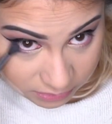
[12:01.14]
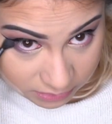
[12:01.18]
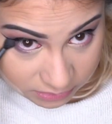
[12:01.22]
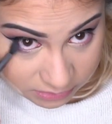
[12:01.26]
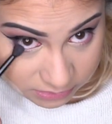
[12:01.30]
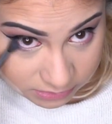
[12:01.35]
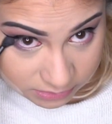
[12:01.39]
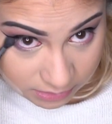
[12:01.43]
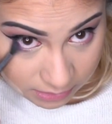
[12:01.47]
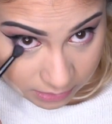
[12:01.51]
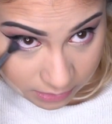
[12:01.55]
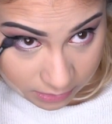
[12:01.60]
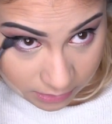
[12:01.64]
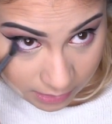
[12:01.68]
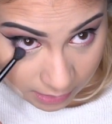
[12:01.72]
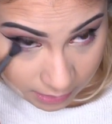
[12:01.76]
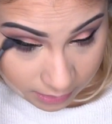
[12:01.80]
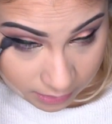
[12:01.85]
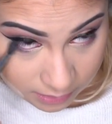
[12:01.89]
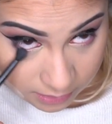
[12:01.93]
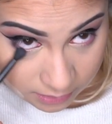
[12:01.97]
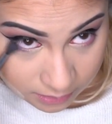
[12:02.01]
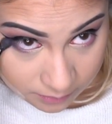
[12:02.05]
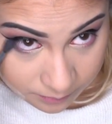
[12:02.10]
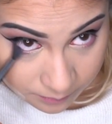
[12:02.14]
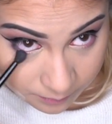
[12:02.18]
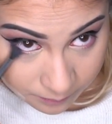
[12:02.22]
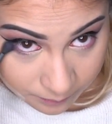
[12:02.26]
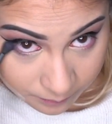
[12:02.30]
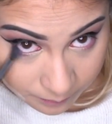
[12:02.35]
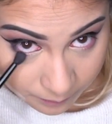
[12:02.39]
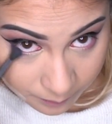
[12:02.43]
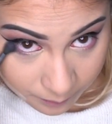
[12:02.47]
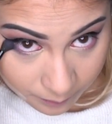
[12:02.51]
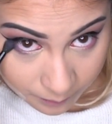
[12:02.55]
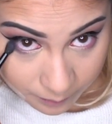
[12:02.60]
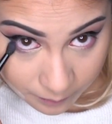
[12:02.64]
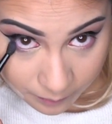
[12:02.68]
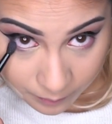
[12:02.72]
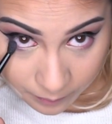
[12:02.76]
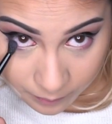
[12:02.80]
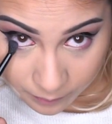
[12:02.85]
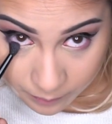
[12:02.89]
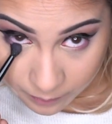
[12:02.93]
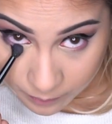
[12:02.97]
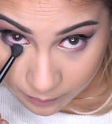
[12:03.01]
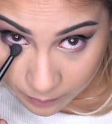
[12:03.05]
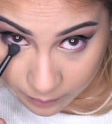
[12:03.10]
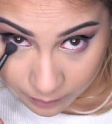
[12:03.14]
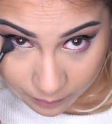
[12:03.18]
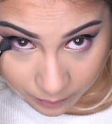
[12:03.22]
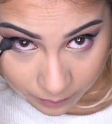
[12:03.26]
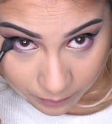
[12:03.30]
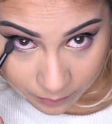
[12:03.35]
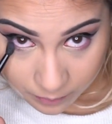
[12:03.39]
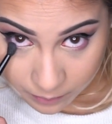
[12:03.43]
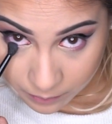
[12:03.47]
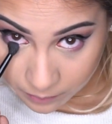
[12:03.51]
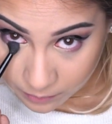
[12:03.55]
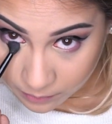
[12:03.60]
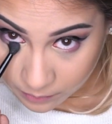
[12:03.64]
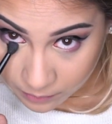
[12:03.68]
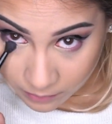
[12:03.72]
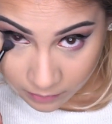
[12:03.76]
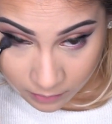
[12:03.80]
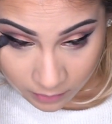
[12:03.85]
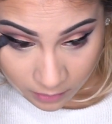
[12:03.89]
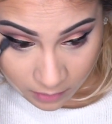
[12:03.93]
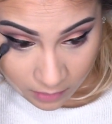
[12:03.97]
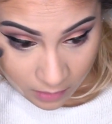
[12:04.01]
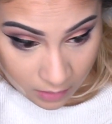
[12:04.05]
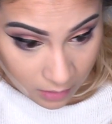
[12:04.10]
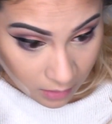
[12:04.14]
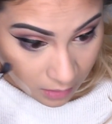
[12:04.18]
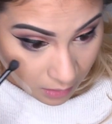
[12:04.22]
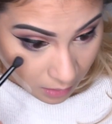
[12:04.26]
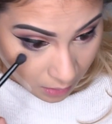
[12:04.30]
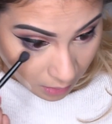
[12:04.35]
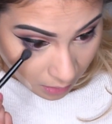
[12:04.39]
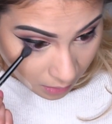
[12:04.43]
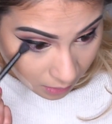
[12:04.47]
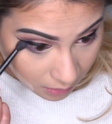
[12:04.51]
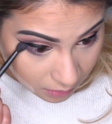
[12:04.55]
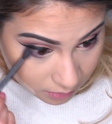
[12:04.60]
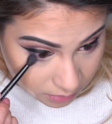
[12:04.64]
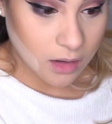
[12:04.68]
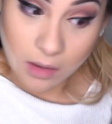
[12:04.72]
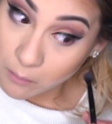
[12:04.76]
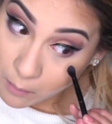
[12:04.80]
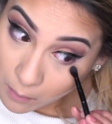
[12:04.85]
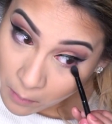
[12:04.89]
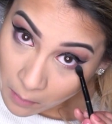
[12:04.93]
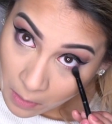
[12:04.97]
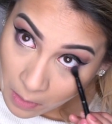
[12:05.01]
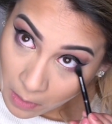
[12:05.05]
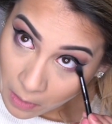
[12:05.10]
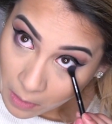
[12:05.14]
the shade Decadent, just to deepen up that.